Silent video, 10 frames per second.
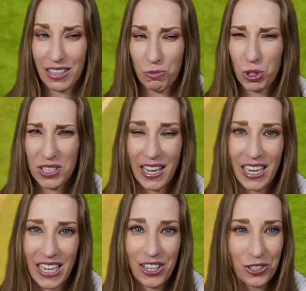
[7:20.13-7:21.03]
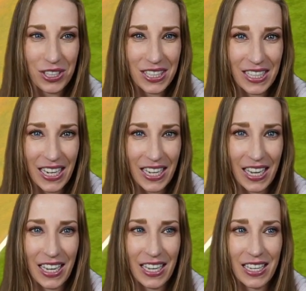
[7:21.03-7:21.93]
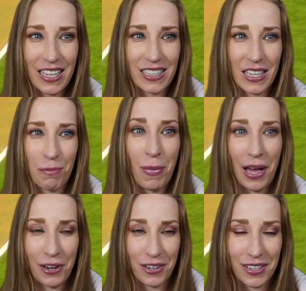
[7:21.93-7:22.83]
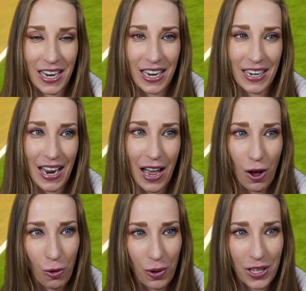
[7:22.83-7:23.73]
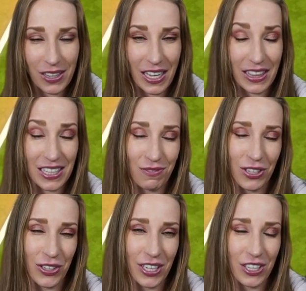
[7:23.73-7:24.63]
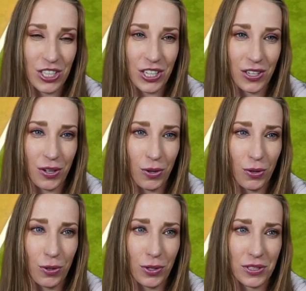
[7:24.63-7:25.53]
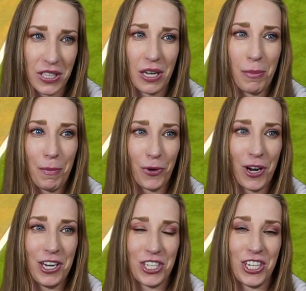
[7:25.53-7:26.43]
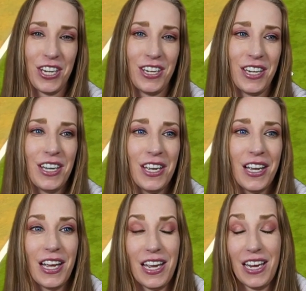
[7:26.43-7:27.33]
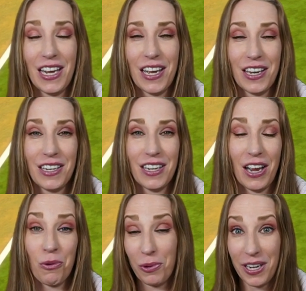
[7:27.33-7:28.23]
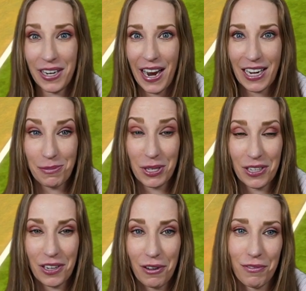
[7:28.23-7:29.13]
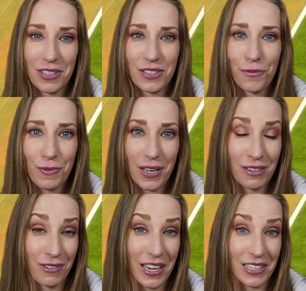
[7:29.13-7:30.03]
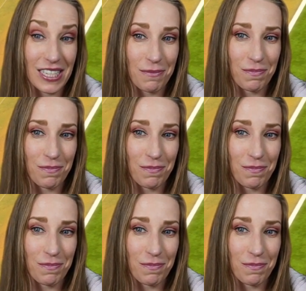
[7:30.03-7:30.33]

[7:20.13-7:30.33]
What is kind of interesting is modern day now that this village holds a commemoration and a reenactment of this event.